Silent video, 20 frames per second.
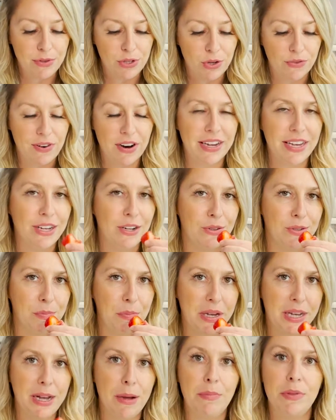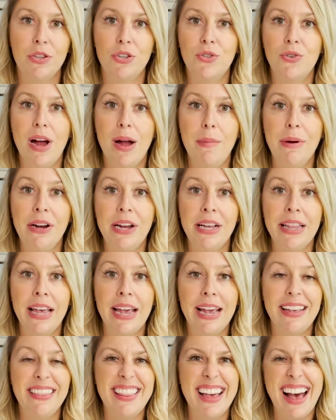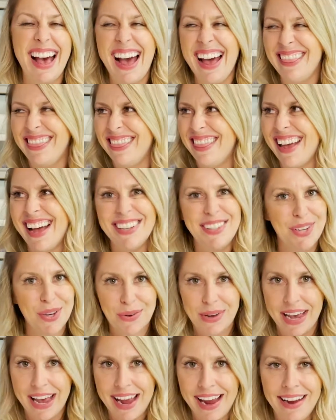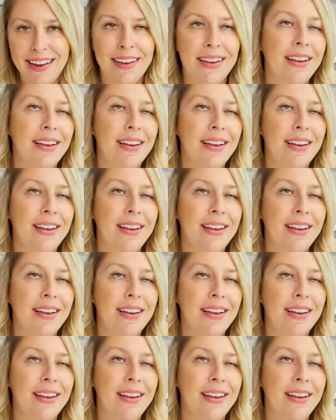So if our kiddos pick up the strawberry and they eat the hat, that's okay.